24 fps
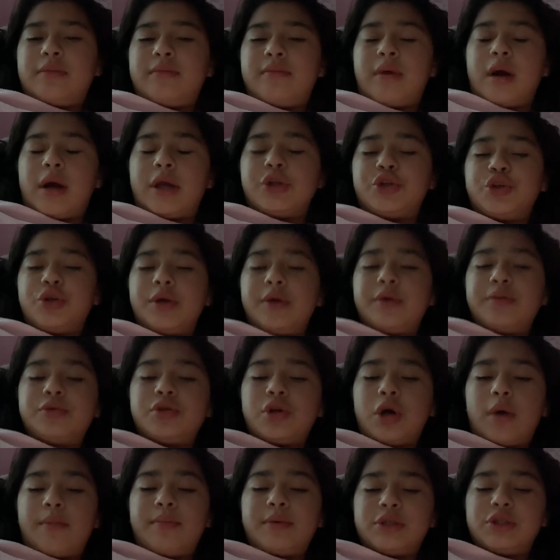My dream
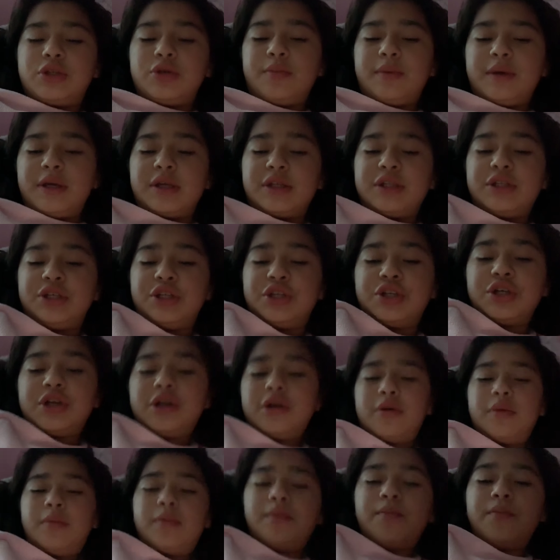job is to be a teacher.